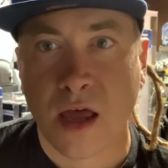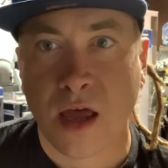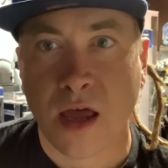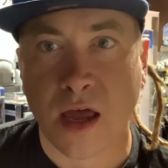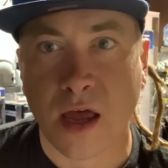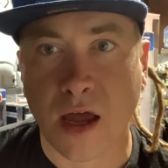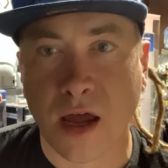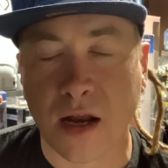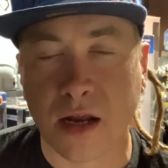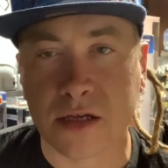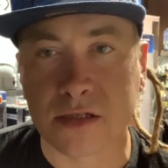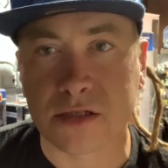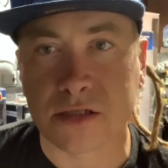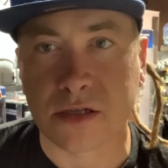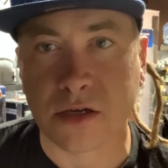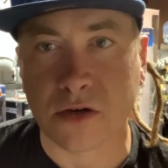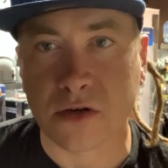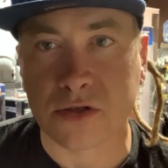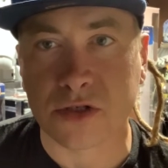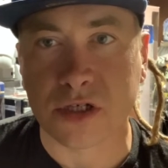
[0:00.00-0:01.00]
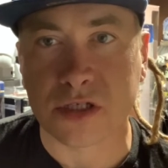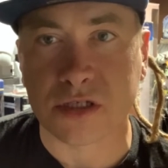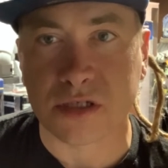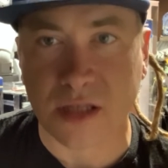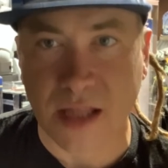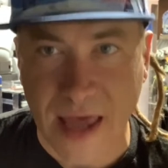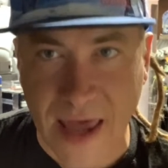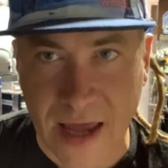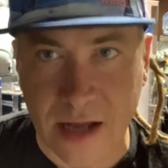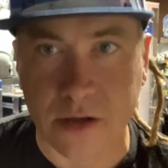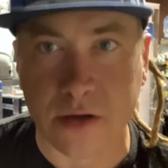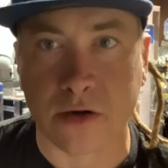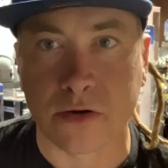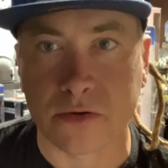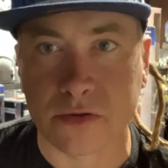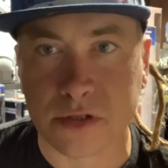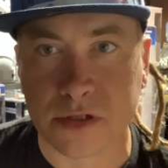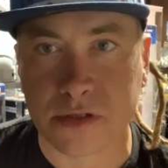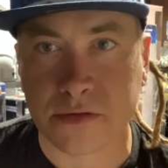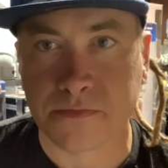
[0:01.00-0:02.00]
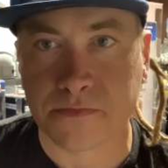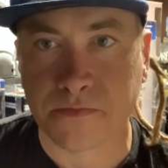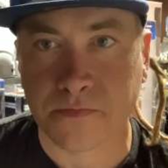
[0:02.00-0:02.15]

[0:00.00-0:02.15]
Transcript: and it's still just Landos.